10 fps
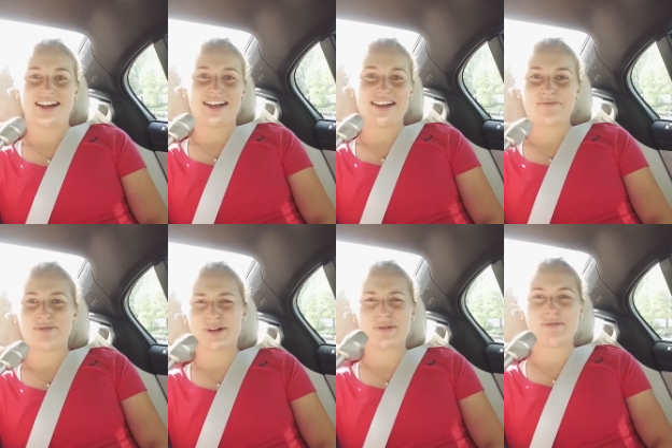um,
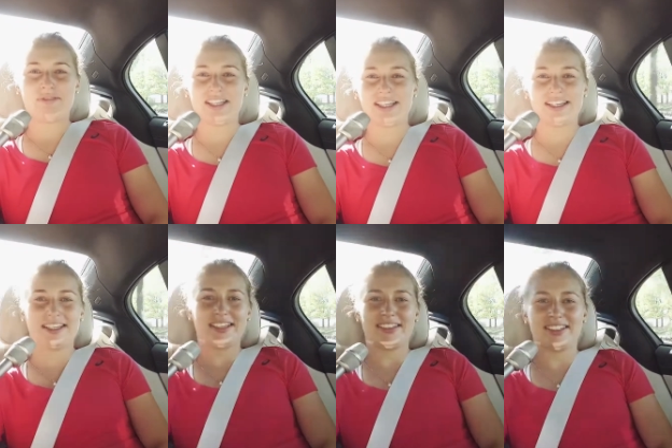
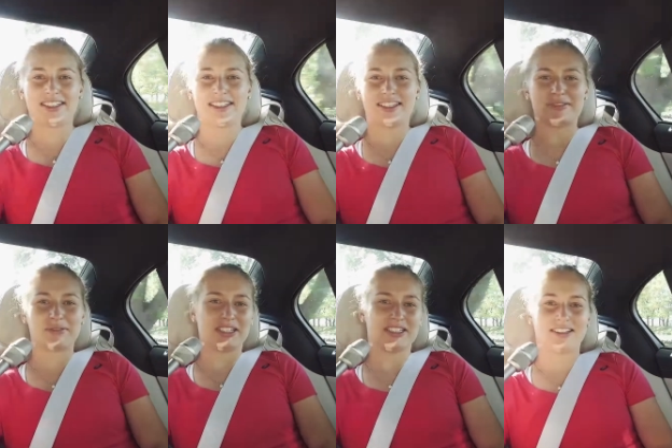probably dealing
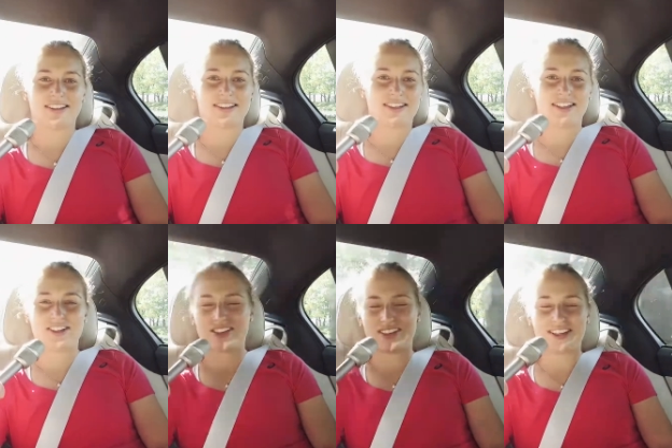with
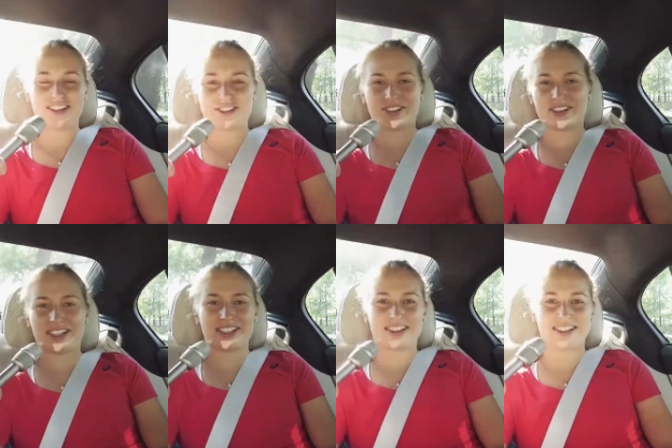in-
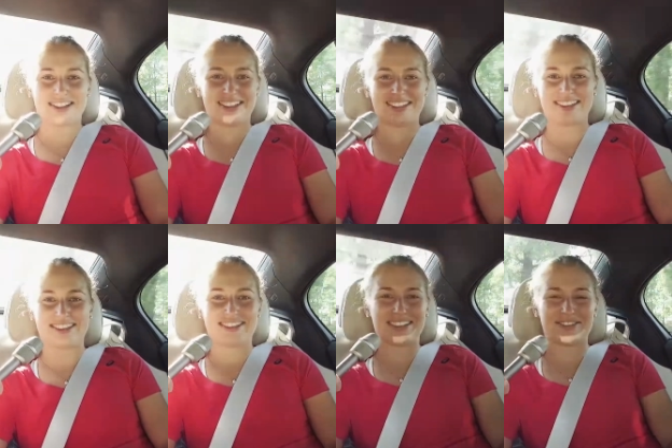injuries and
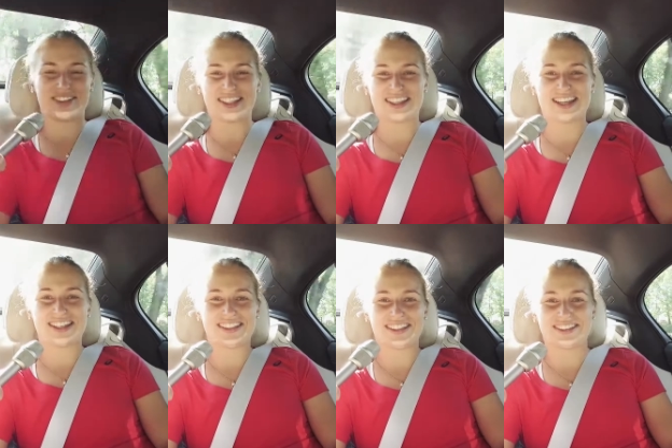stuff like
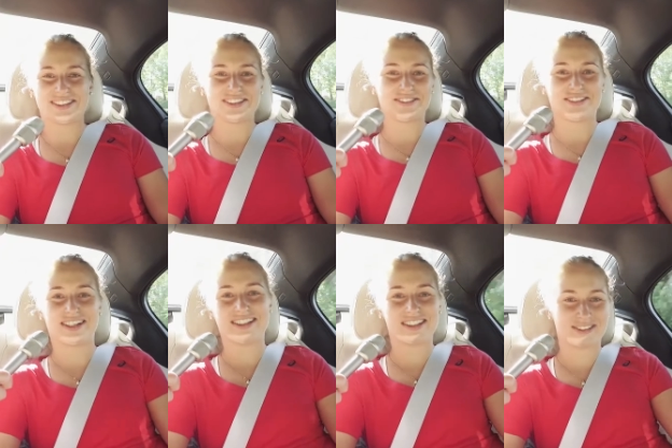that. That's not
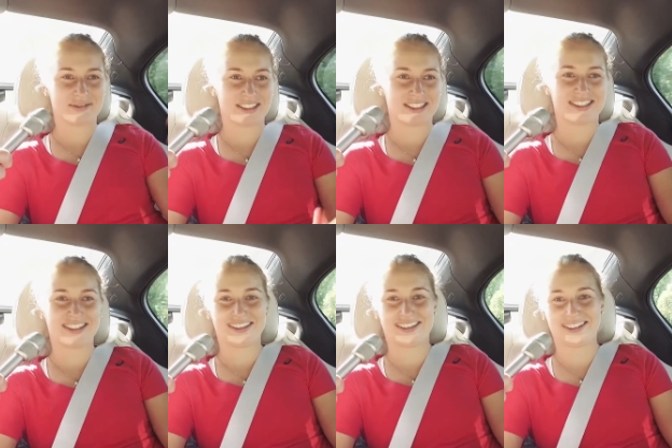fun,
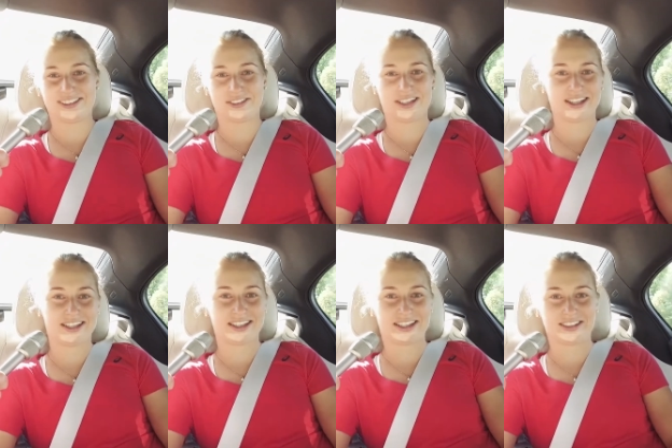especially like
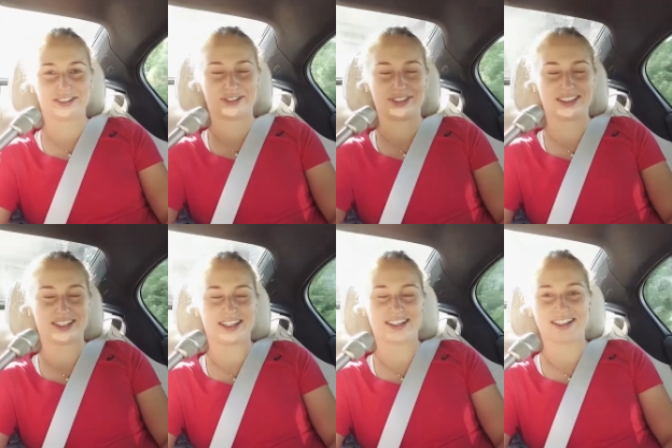today. I had to
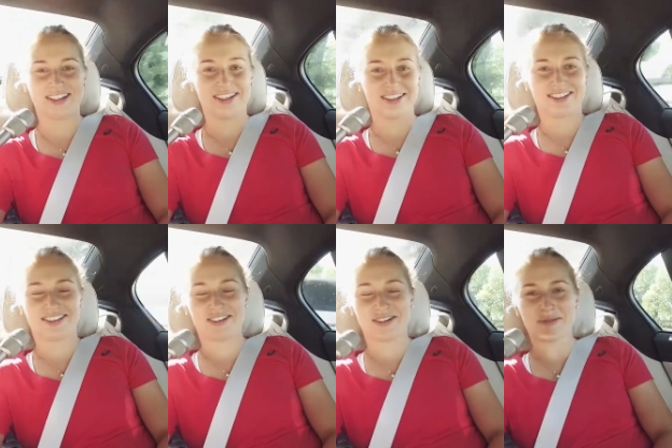retire,
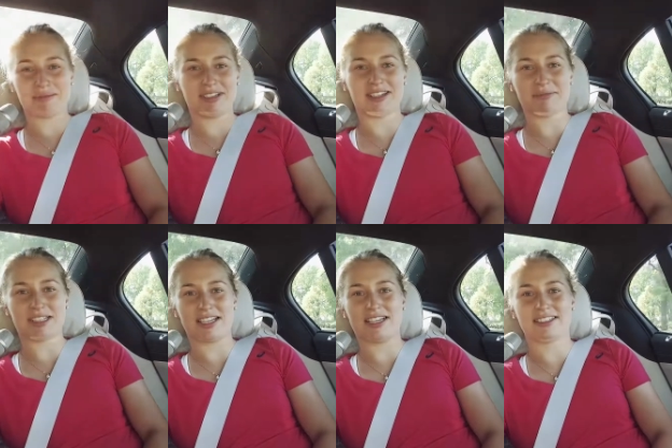so I'm a bit
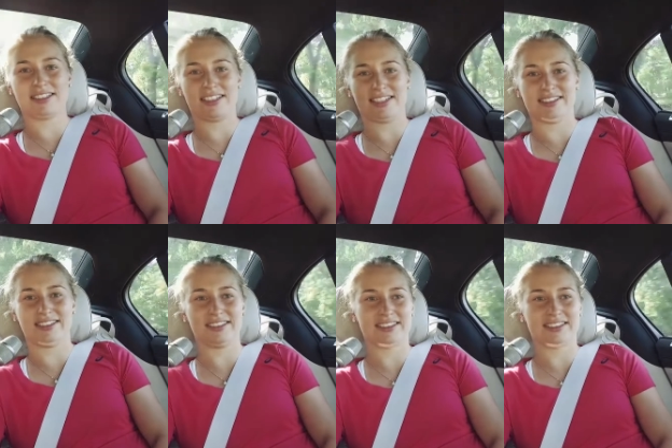upset. And